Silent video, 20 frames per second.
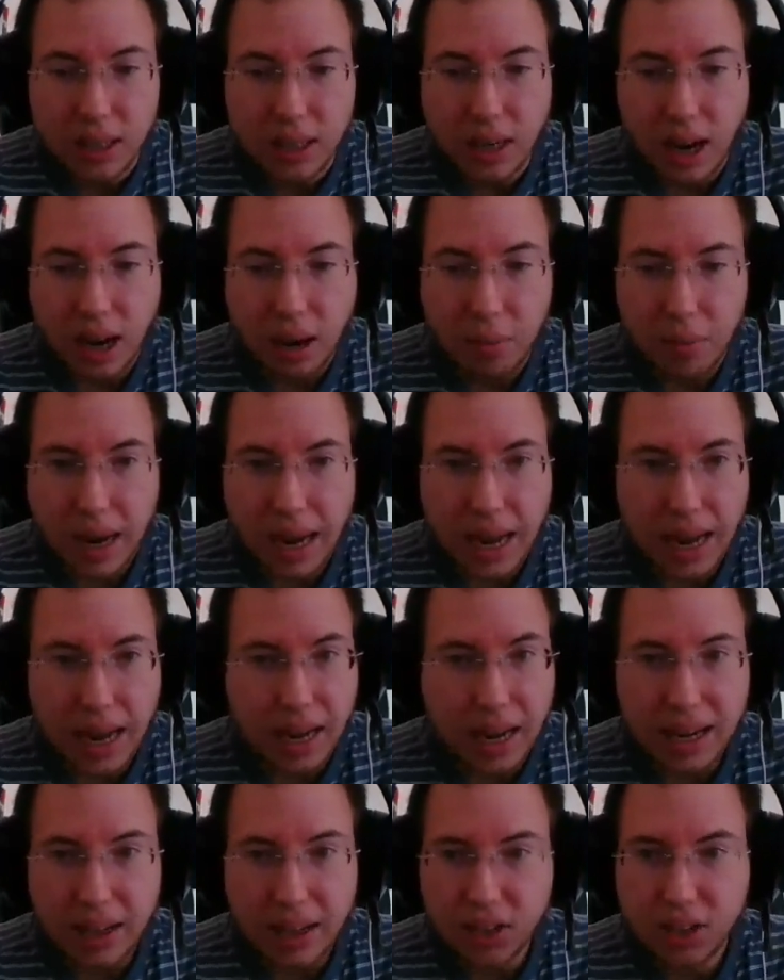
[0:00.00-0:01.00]
I
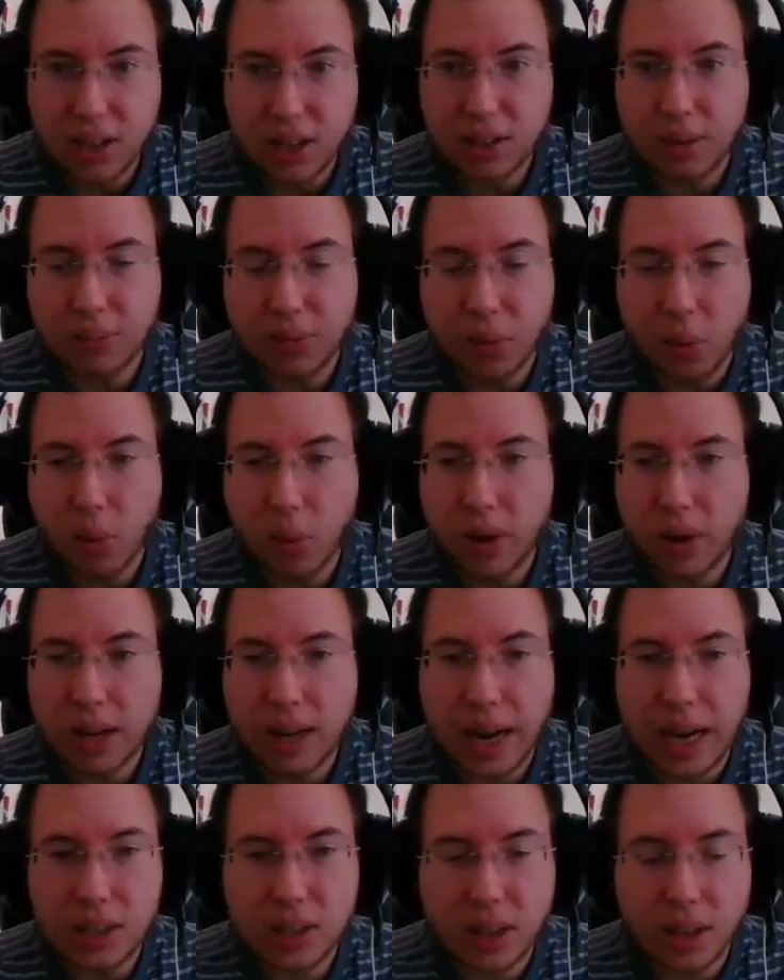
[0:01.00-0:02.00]
had a system for
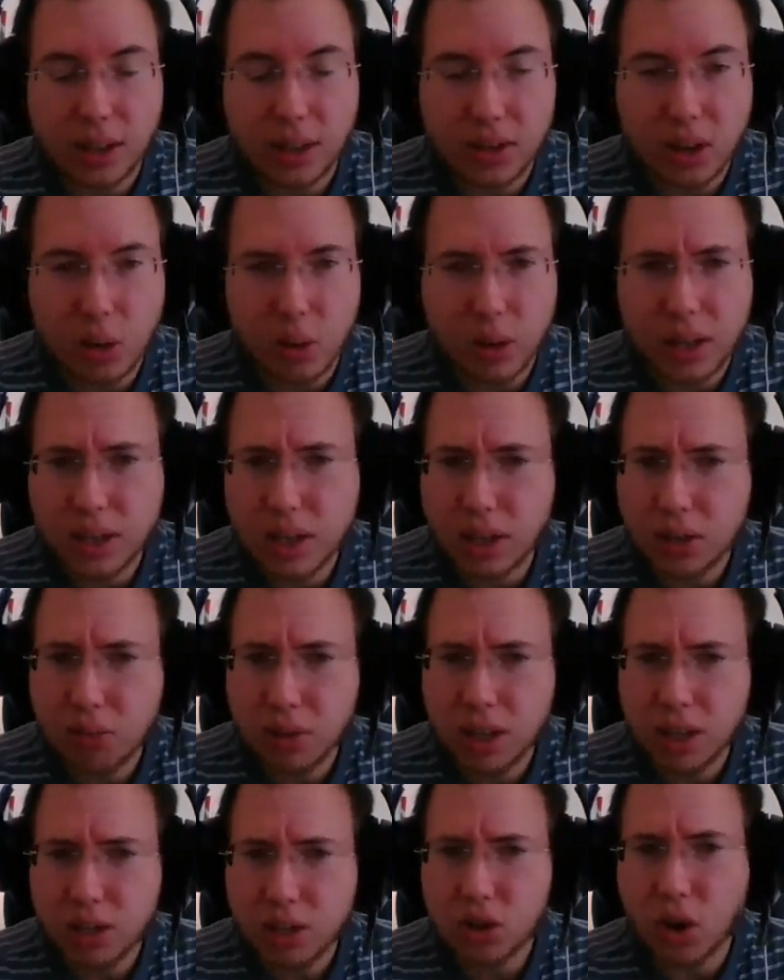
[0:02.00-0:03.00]
organizing it. So it's
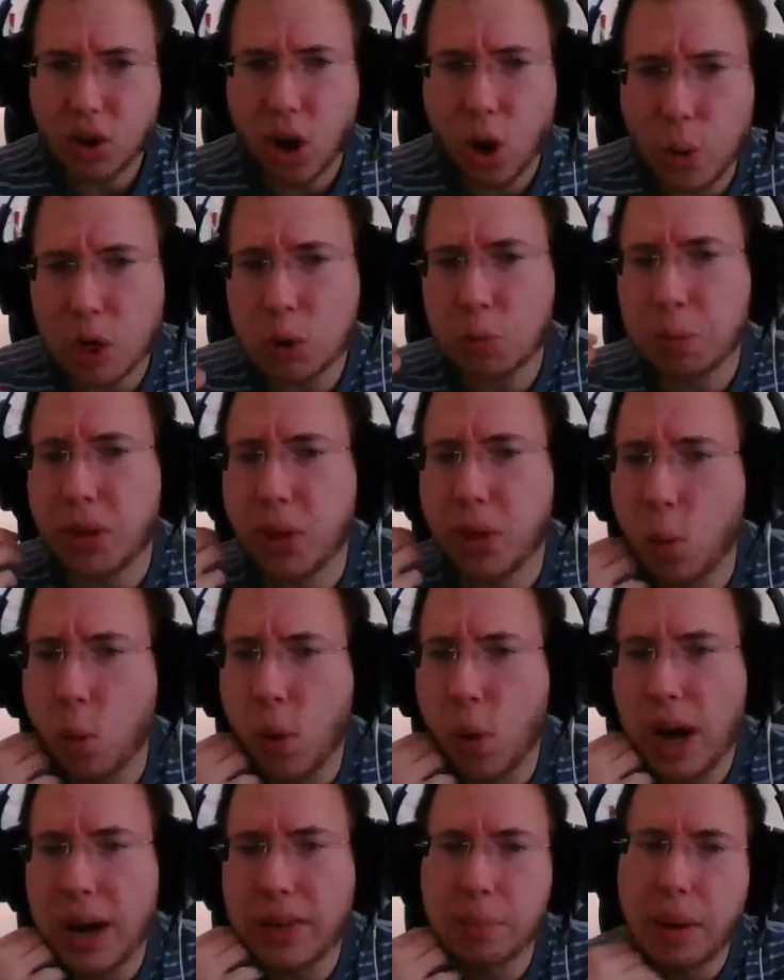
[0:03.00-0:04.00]
really just always been the
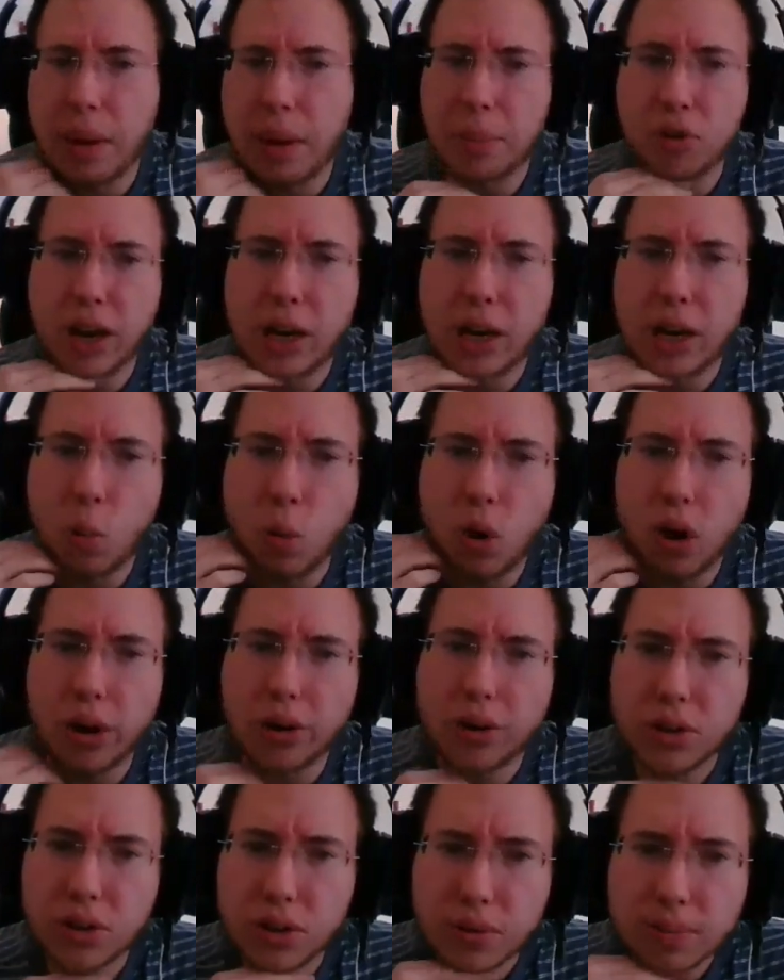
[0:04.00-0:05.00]
way that my brain
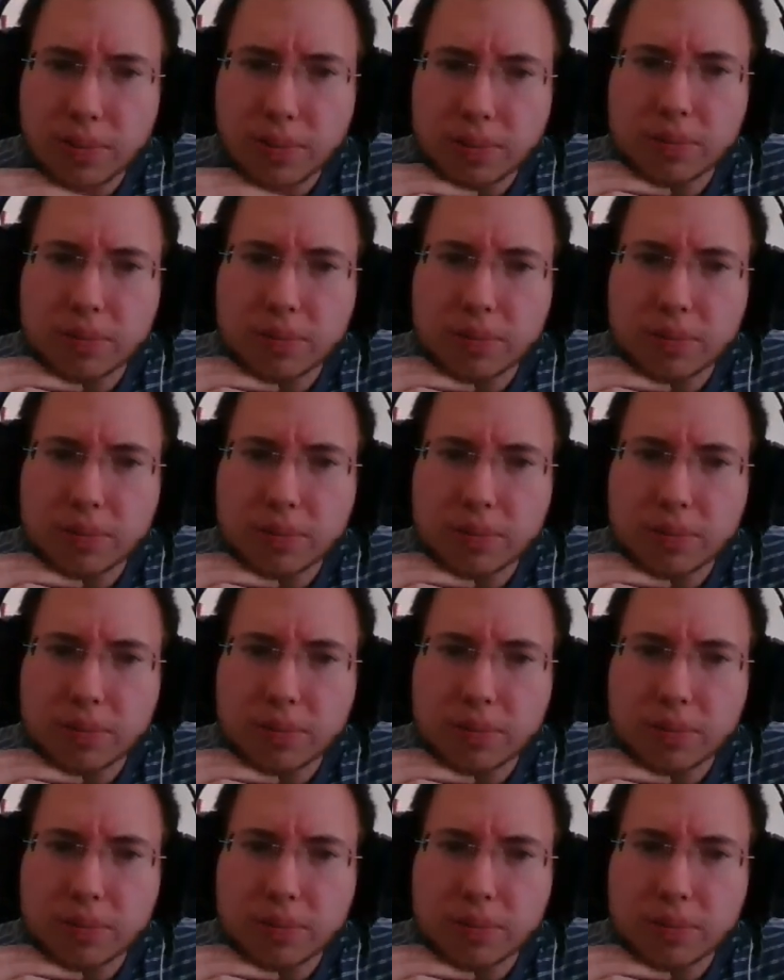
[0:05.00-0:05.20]
works.